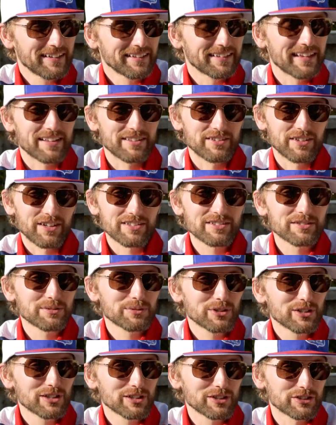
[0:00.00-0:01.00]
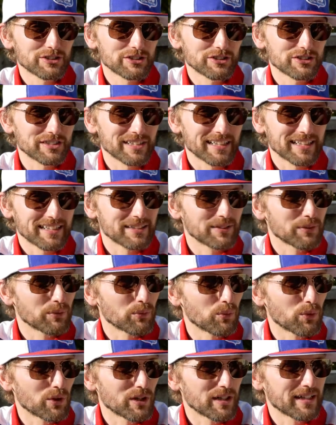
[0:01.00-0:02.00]
That doesn't work, or just like
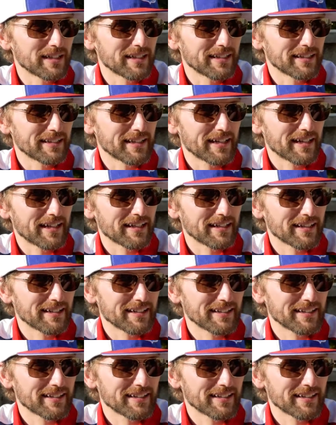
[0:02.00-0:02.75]
one that.